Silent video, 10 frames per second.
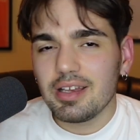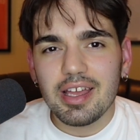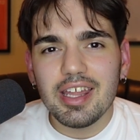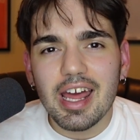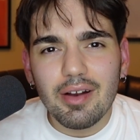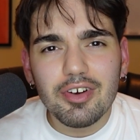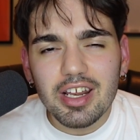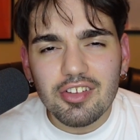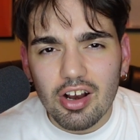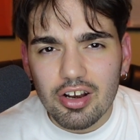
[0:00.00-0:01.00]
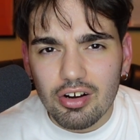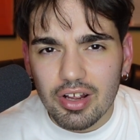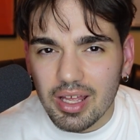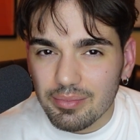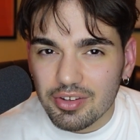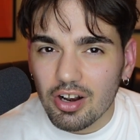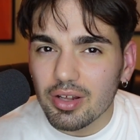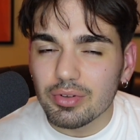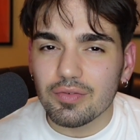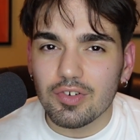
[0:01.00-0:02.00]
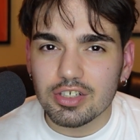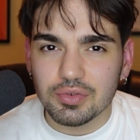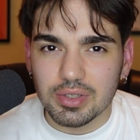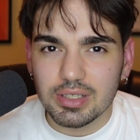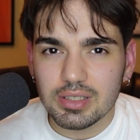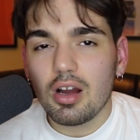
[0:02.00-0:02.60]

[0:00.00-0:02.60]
In every Guitar Hero game, starting with the first one,